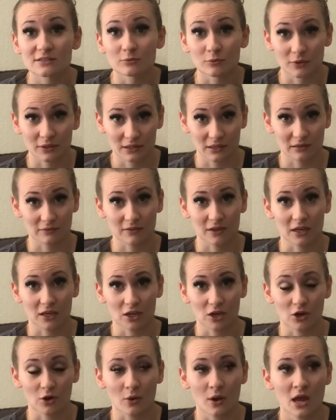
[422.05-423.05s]
relieving you.
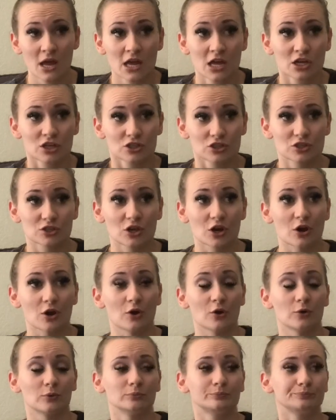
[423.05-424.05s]

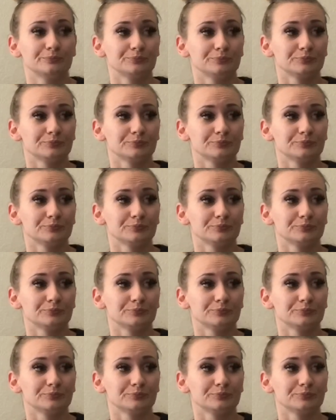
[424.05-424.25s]
So